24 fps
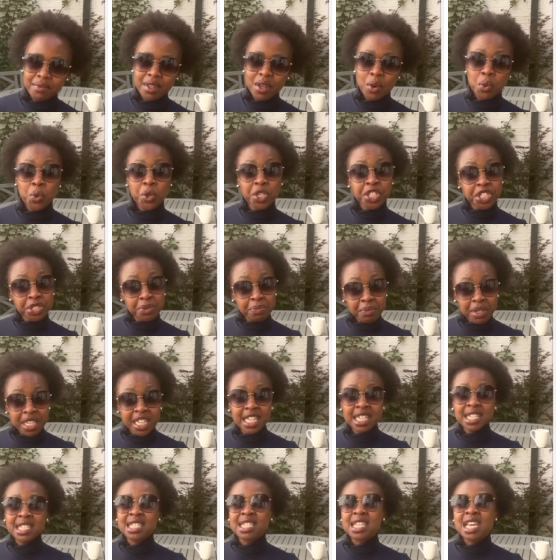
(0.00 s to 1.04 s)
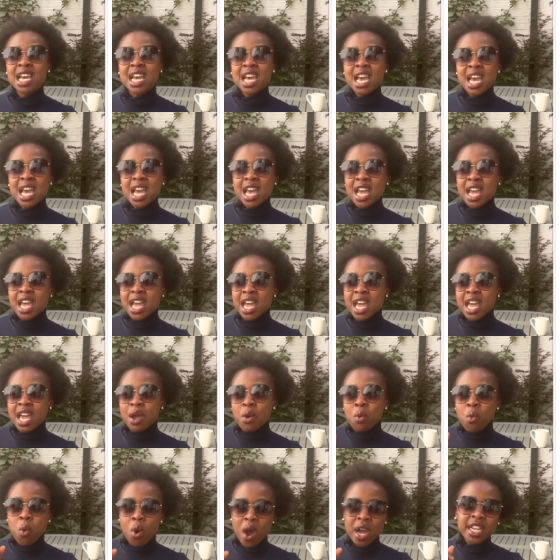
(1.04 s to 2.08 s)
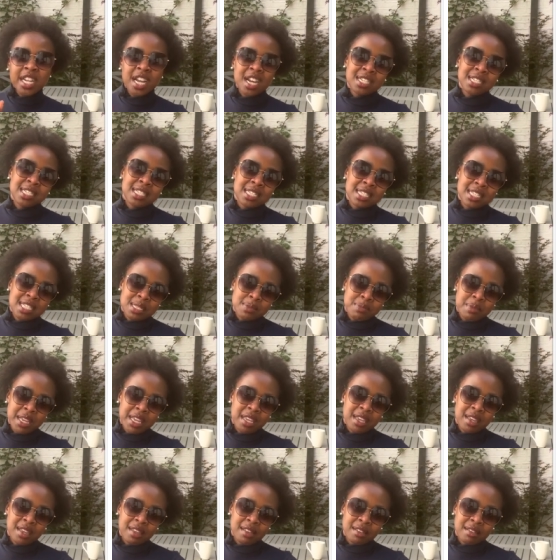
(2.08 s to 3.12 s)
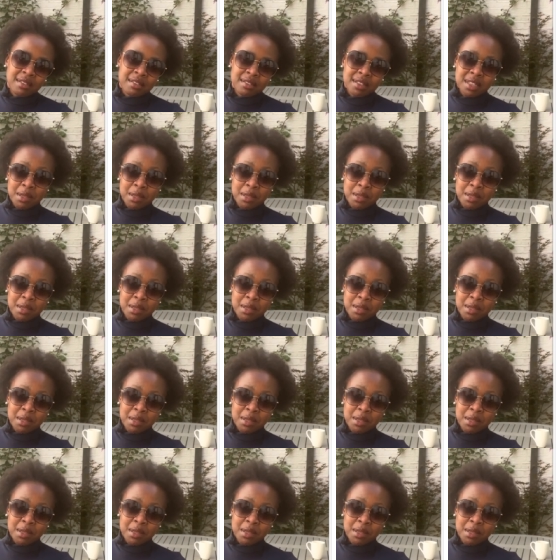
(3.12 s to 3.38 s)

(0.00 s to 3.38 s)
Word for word: which means one artisan is making